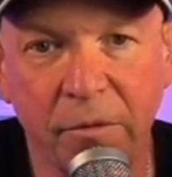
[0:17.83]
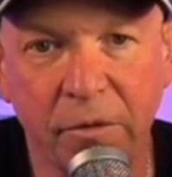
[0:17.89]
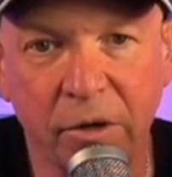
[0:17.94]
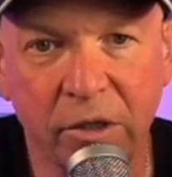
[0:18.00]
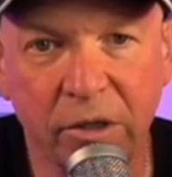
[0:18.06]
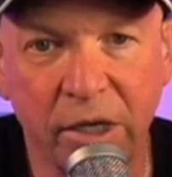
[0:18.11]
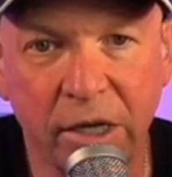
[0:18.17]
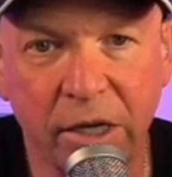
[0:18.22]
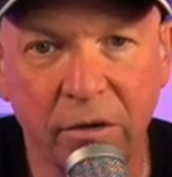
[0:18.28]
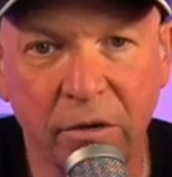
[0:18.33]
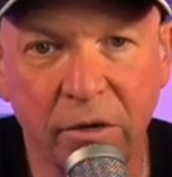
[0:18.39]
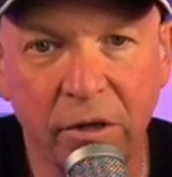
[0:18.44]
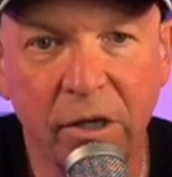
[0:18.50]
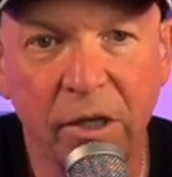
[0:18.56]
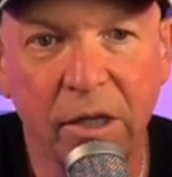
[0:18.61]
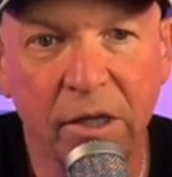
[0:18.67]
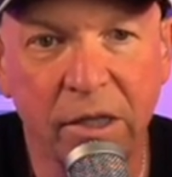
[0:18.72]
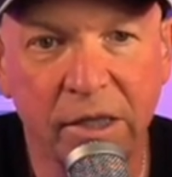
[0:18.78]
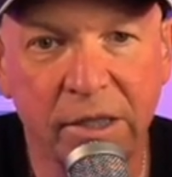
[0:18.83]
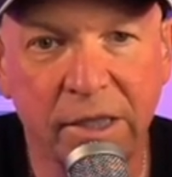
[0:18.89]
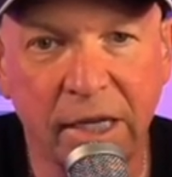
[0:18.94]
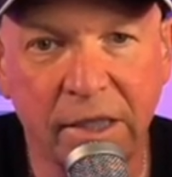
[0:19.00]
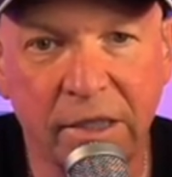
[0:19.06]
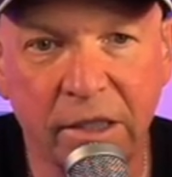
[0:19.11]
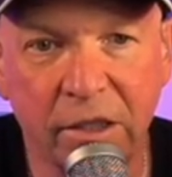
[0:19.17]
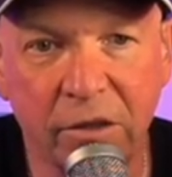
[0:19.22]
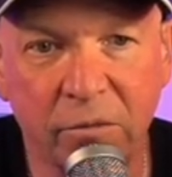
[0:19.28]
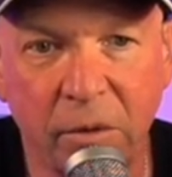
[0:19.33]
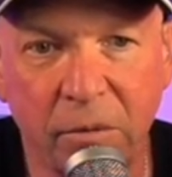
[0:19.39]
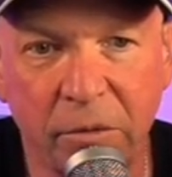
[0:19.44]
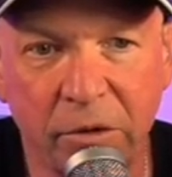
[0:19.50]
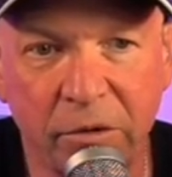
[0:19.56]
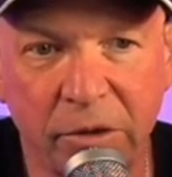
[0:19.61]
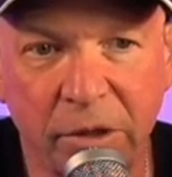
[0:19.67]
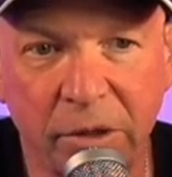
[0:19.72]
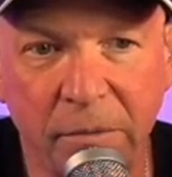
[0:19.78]
to our channel. Let's get to this one
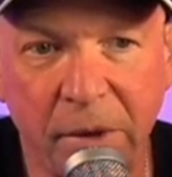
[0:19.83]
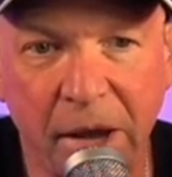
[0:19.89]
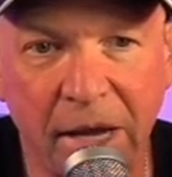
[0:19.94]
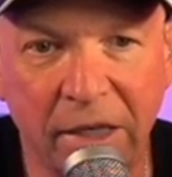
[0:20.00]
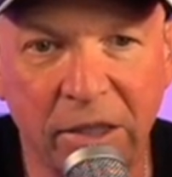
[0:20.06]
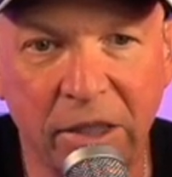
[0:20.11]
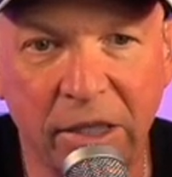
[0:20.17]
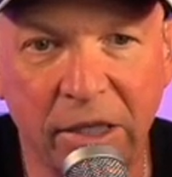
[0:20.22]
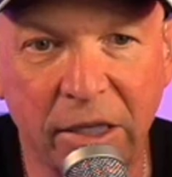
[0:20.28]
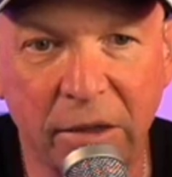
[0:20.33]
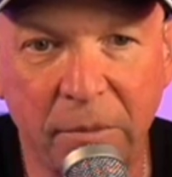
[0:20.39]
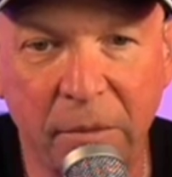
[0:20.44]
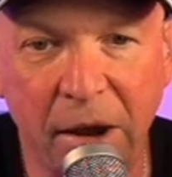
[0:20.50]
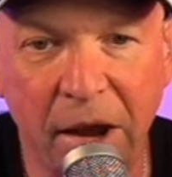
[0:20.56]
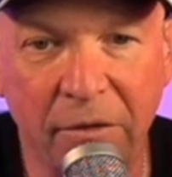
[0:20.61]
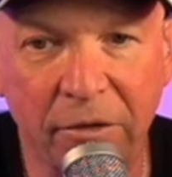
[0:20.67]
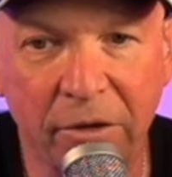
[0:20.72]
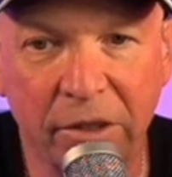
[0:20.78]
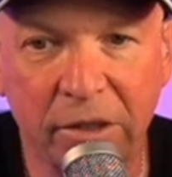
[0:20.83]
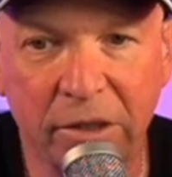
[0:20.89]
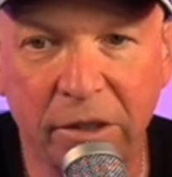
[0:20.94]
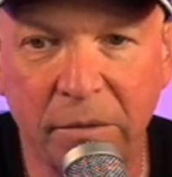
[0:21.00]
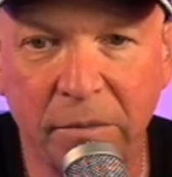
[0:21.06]
between the Magic and the Mavericks.